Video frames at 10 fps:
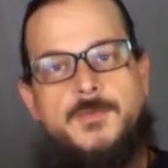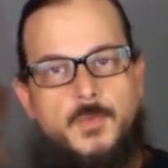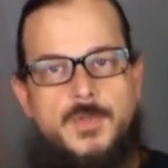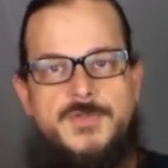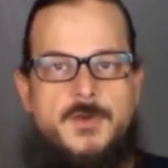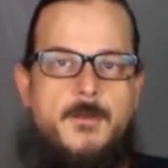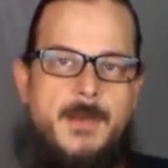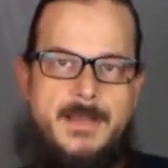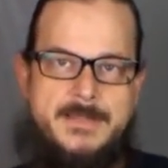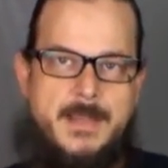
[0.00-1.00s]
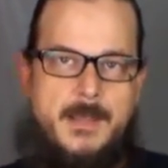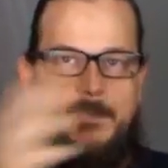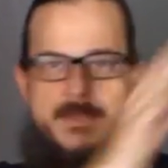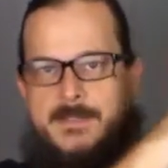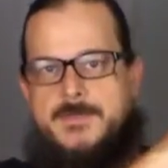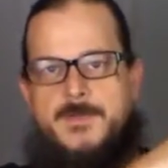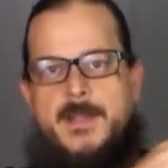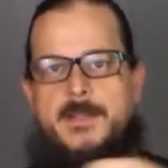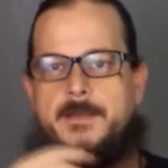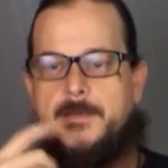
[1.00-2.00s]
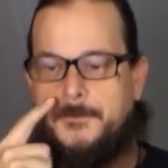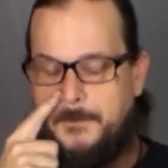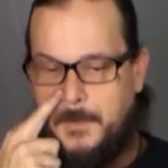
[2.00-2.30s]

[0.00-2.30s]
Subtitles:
and the woods are on my side, my son's right here,